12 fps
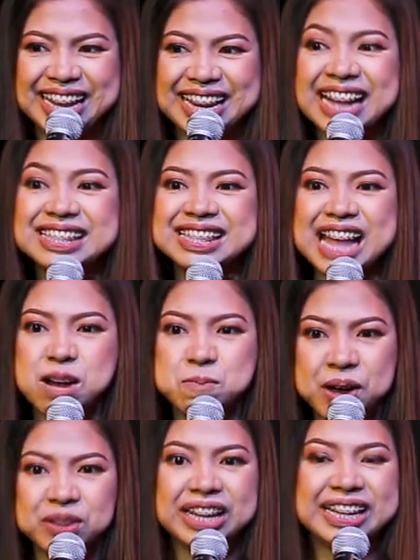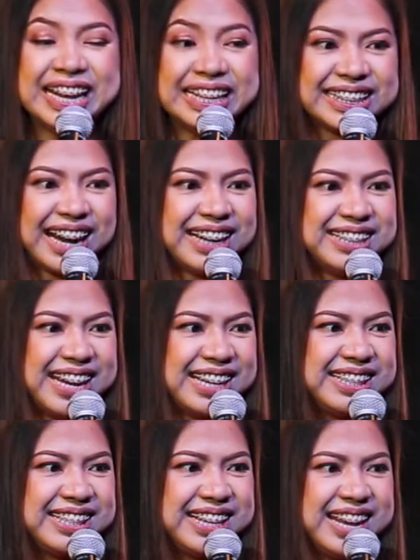That's the amount that he
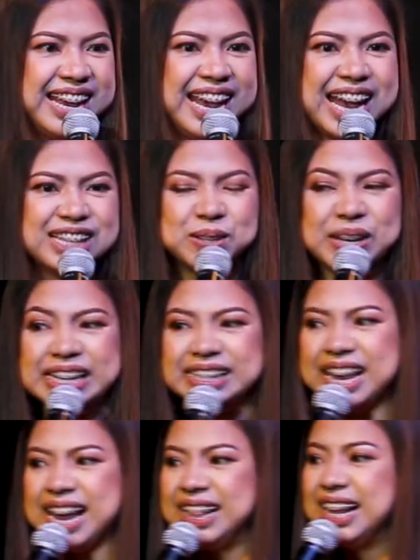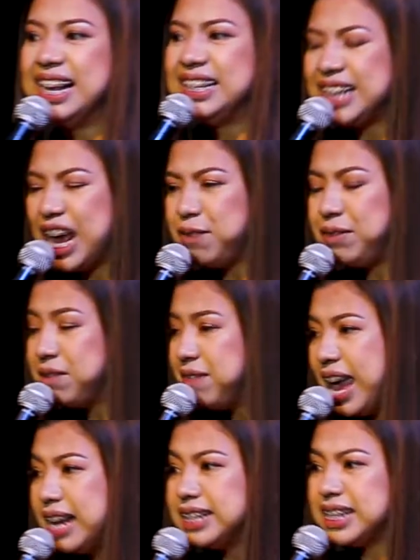charges. And so he said, Sha, if you have
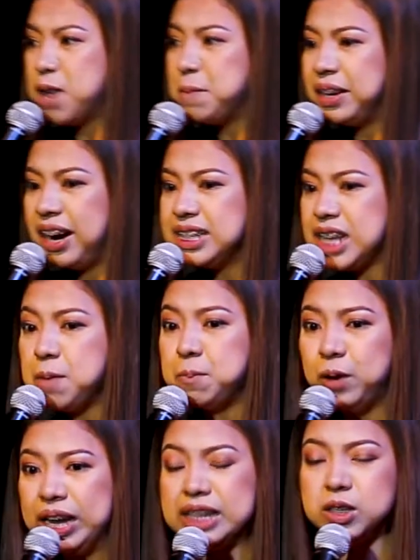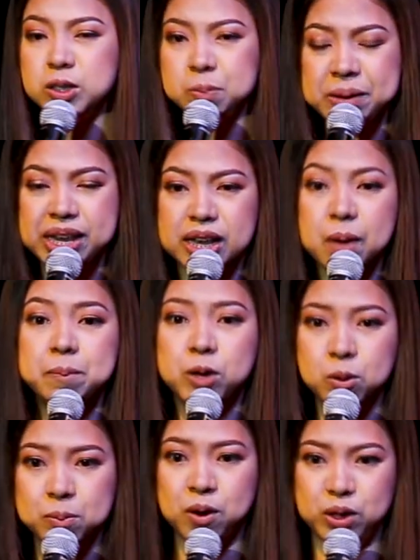any seminars, I'm willing to speak
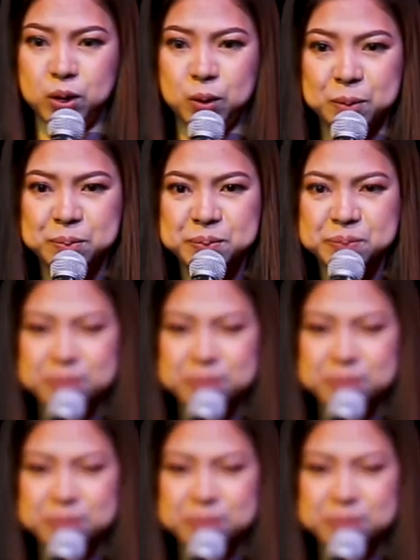pro bono.